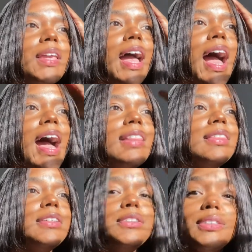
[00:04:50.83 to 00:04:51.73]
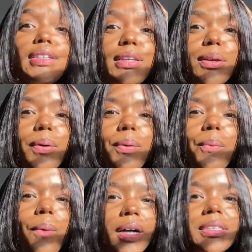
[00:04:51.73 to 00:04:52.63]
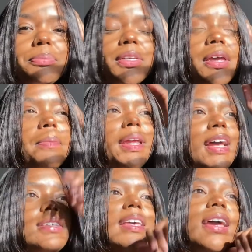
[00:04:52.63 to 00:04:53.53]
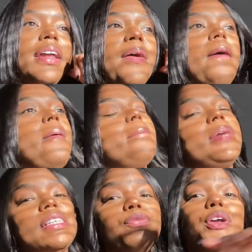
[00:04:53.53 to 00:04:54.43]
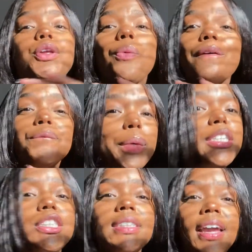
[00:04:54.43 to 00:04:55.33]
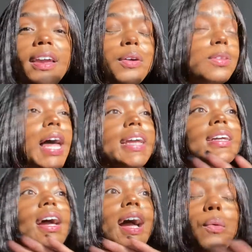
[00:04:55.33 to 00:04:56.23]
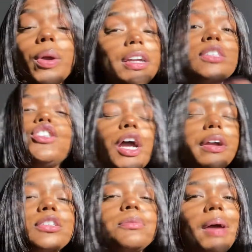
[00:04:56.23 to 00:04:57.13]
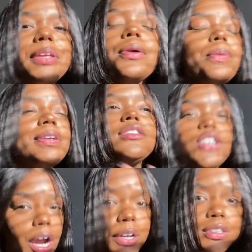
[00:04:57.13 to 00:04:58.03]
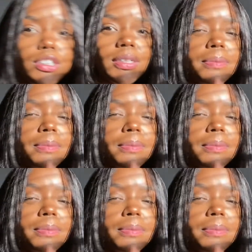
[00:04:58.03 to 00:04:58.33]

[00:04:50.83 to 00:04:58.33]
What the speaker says: I literally walked up to him and I said, best friend, you are fresh as hell. Like, we're in church. Mind you, we're in church.